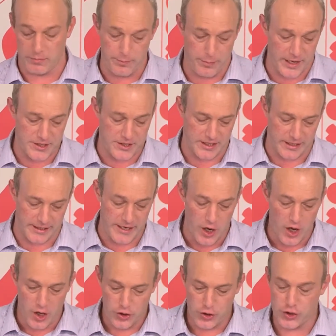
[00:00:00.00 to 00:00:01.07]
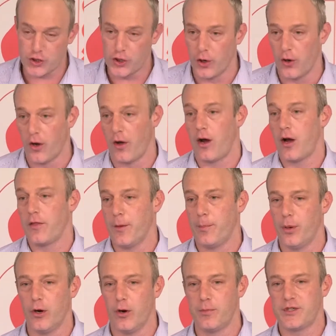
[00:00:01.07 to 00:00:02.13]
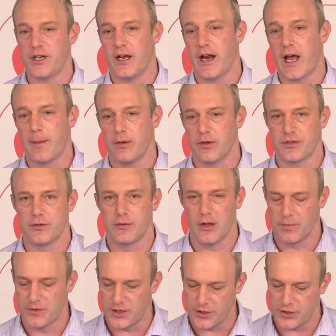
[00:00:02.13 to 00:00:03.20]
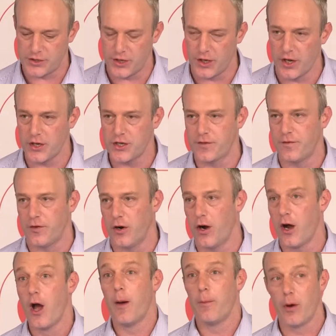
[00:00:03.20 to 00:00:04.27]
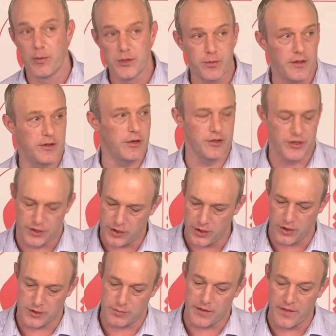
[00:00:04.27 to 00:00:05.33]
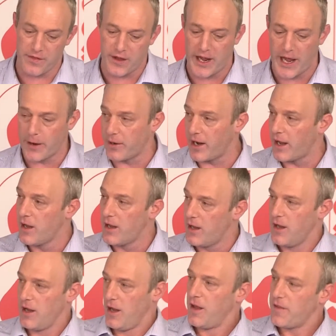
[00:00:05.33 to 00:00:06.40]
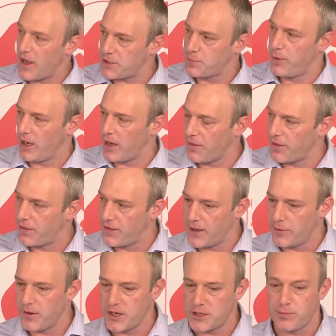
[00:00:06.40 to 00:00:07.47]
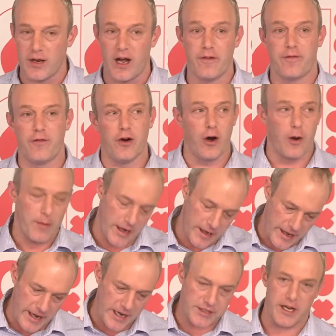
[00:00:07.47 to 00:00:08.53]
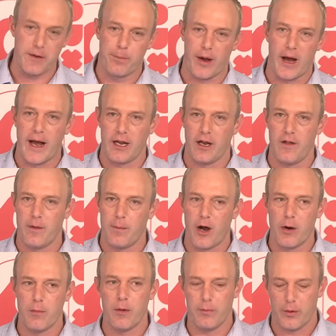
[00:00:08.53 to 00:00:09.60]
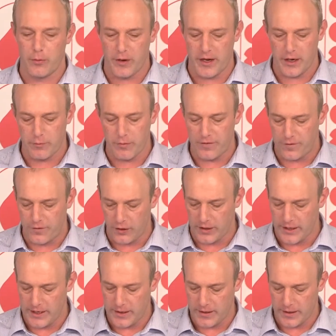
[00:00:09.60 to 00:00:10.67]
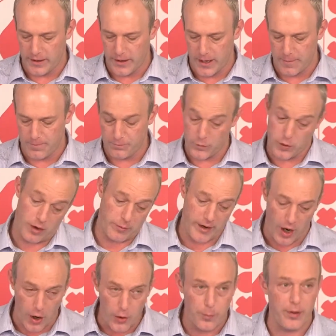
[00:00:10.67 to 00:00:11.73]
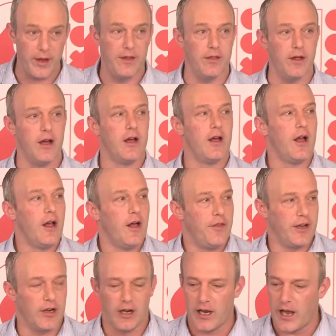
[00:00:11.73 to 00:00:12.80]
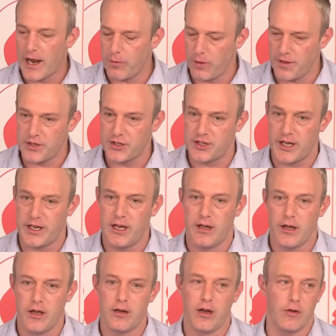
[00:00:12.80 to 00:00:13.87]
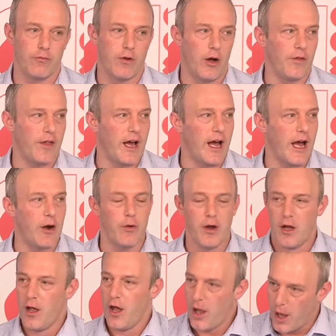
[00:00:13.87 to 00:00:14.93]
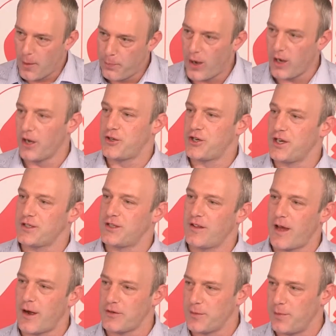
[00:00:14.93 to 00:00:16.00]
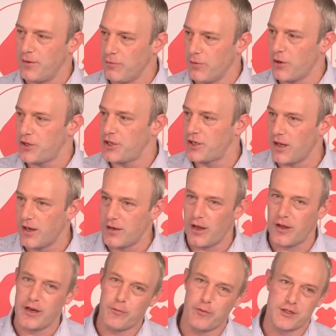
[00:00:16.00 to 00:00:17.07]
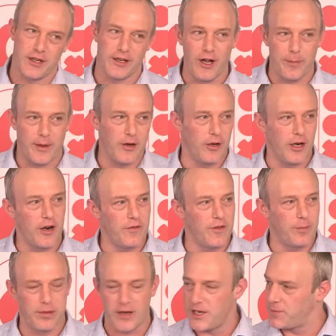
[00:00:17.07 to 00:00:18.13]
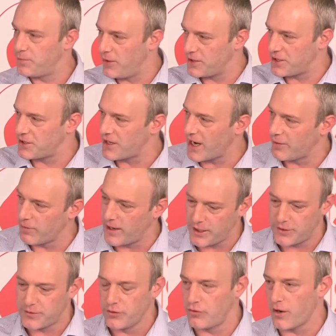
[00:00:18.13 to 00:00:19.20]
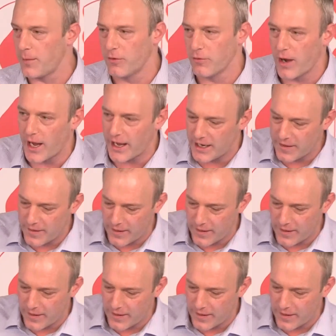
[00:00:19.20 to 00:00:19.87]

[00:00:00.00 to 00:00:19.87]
basically, score the pubs. It enables them to search for pubs with good scores within the area. That's built on the ThingWorx platform. It's in pilot at the moment, but we're hoping that they're going to like what they see and roll that out. Apologies that was a bit rushed and it was a little bit all over the place, but as I say, Rick dropped me right in